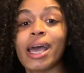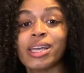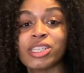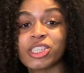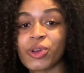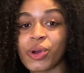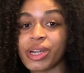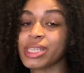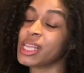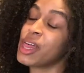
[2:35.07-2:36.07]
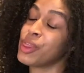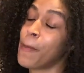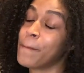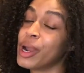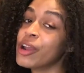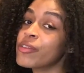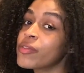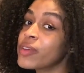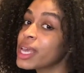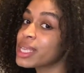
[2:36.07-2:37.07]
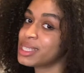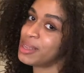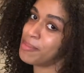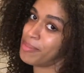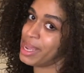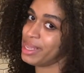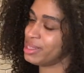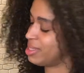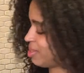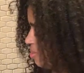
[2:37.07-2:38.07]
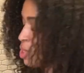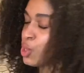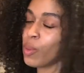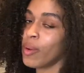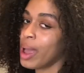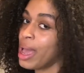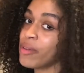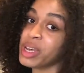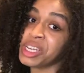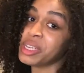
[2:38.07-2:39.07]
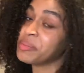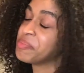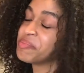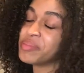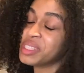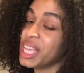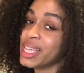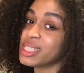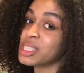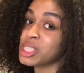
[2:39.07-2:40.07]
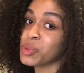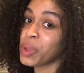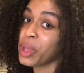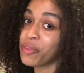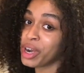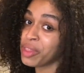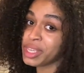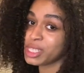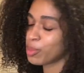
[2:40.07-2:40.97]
ensures the perfect bite. You won't have a tasteless wing around these